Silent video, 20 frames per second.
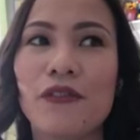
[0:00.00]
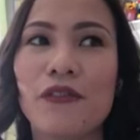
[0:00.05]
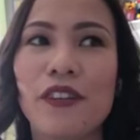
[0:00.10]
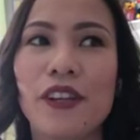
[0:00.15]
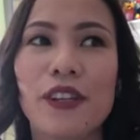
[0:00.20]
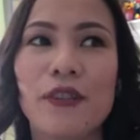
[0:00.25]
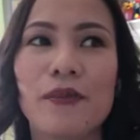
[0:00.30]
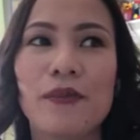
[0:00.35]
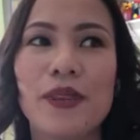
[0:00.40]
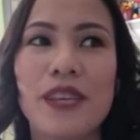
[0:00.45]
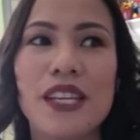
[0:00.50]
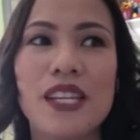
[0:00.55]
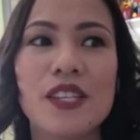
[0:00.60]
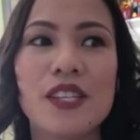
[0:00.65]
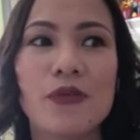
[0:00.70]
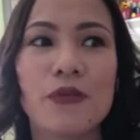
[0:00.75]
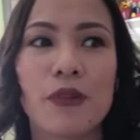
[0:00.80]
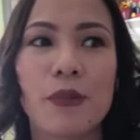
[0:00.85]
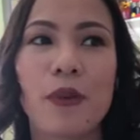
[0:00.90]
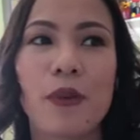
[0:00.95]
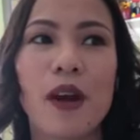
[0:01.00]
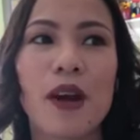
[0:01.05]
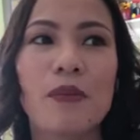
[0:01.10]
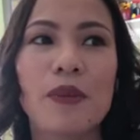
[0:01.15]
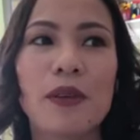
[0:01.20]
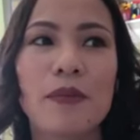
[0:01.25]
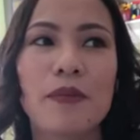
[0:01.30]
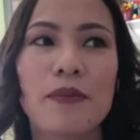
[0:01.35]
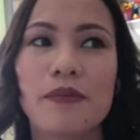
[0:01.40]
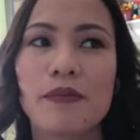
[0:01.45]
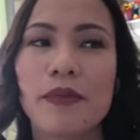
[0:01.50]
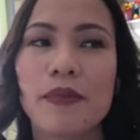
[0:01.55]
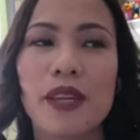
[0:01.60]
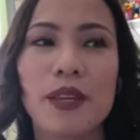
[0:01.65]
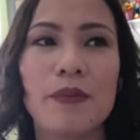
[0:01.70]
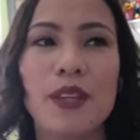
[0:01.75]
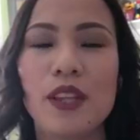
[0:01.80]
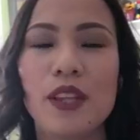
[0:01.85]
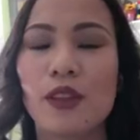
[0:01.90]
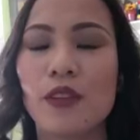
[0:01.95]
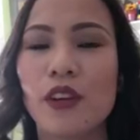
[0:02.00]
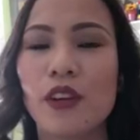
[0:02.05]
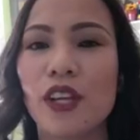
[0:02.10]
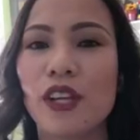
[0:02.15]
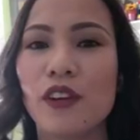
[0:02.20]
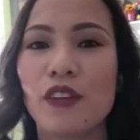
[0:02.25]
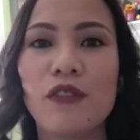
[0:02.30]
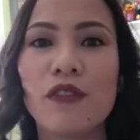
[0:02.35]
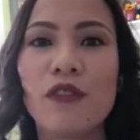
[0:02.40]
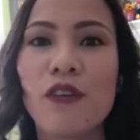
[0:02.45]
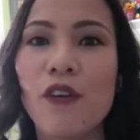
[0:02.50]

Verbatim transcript: Vietnamese were probably maybe three or